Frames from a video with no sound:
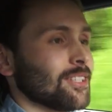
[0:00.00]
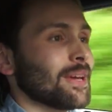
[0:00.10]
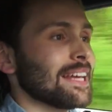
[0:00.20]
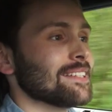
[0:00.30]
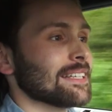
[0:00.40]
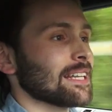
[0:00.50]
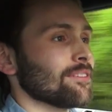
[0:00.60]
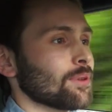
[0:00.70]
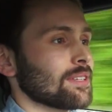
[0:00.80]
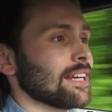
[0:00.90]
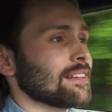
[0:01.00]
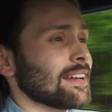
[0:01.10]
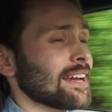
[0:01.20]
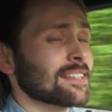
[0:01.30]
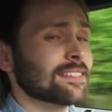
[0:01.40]
easy to live with day to
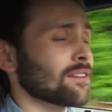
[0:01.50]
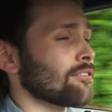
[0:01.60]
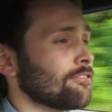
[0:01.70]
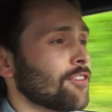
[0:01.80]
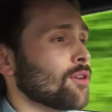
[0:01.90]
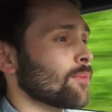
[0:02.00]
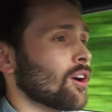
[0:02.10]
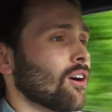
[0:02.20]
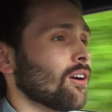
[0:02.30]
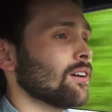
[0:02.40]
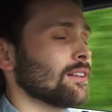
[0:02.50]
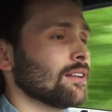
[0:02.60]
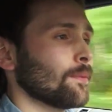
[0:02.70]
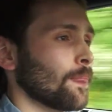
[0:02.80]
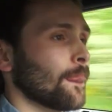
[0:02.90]
day. It's still a firm car.
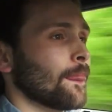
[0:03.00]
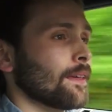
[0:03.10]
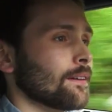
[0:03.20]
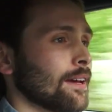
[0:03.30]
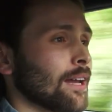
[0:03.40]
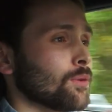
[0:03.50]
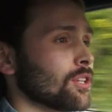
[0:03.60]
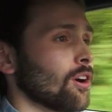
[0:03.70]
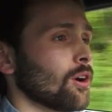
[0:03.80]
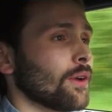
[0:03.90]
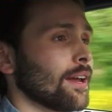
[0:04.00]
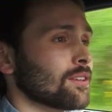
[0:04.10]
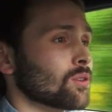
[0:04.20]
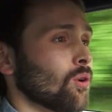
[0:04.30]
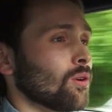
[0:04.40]
An Audi
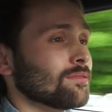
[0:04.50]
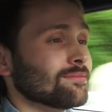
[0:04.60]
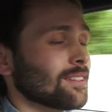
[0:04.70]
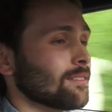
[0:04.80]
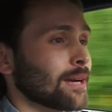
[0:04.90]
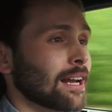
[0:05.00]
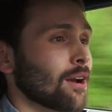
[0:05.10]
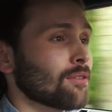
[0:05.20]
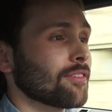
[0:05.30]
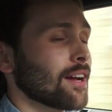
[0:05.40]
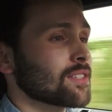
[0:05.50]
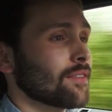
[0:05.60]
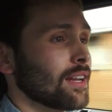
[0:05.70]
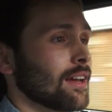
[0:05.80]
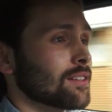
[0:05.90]
R8 or McLaren
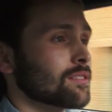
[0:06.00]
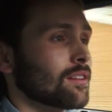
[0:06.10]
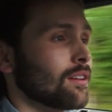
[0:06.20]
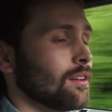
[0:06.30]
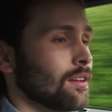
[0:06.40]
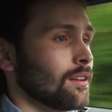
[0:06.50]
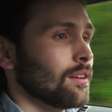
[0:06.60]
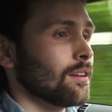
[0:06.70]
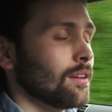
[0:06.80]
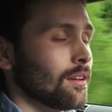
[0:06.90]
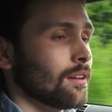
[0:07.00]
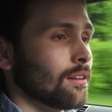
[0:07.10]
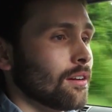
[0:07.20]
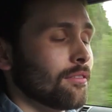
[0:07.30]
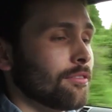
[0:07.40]
570S,
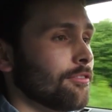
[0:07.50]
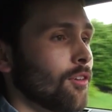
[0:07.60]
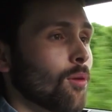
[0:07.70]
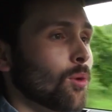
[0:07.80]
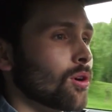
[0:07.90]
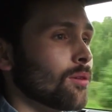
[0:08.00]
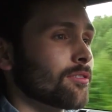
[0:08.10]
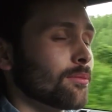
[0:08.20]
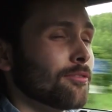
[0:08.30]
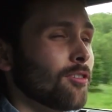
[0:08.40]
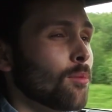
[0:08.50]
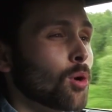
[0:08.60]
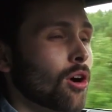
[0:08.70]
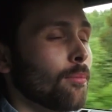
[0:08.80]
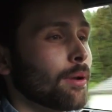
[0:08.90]
far more comfortable, far
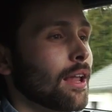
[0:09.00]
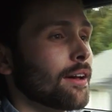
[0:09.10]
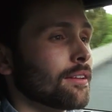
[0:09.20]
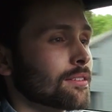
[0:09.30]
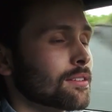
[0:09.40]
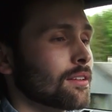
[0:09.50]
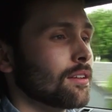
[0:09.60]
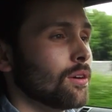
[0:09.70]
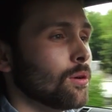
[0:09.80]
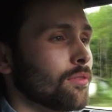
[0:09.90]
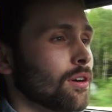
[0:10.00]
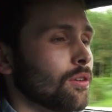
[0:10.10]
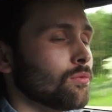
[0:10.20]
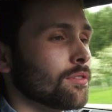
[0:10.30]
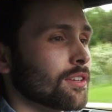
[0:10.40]
more compliant
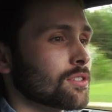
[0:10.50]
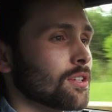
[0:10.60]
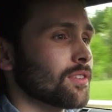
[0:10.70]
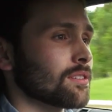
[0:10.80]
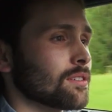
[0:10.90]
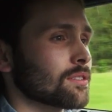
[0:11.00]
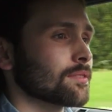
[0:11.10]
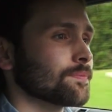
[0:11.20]
over rougher surfaces.